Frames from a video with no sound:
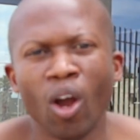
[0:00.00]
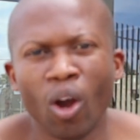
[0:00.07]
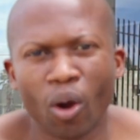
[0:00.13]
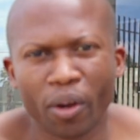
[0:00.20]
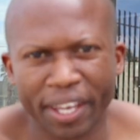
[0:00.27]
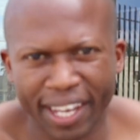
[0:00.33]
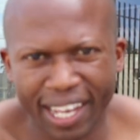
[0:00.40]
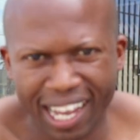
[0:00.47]

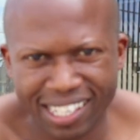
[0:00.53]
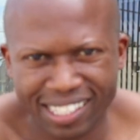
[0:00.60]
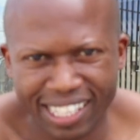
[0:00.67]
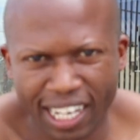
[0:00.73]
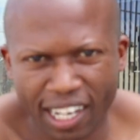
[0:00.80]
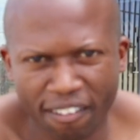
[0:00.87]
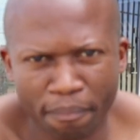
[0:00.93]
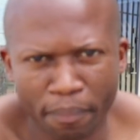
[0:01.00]
Okay guys,
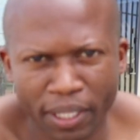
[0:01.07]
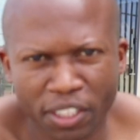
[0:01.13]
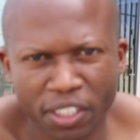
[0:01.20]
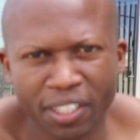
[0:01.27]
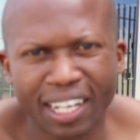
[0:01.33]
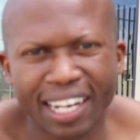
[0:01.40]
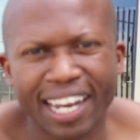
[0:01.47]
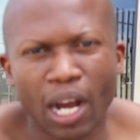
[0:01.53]
like I've
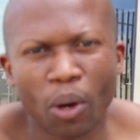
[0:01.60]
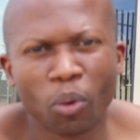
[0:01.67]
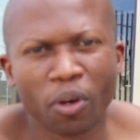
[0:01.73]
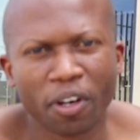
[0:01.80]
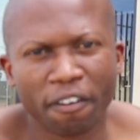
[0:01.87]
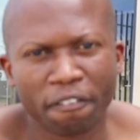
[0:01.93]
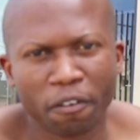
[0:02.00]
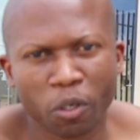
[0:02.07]
mentioned, now we're
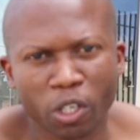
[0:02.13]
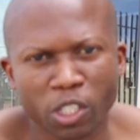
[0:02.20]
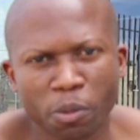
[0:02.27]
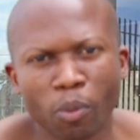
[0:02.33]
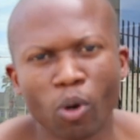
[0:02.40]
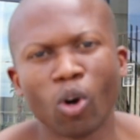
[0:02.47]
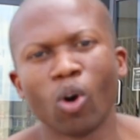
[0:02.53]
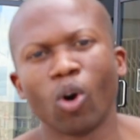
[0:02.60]
gonna focus
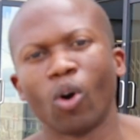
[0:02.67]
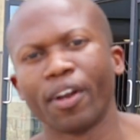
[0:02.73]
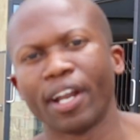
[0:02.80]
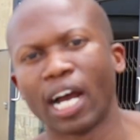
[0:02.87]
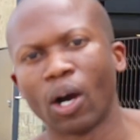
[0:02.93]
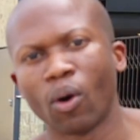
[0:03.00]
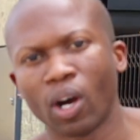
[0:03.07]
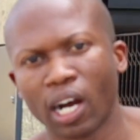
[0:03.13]
more on
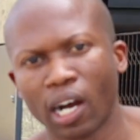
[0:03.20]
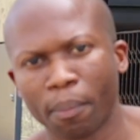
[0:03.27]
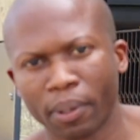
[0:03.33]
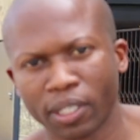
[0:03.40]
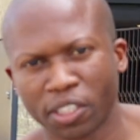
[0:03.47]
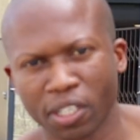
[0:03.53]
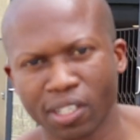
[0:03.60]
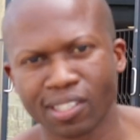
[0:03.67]
our upper
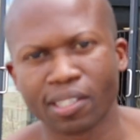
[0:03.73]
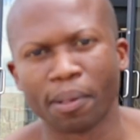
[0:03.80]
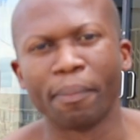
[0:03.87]
chest,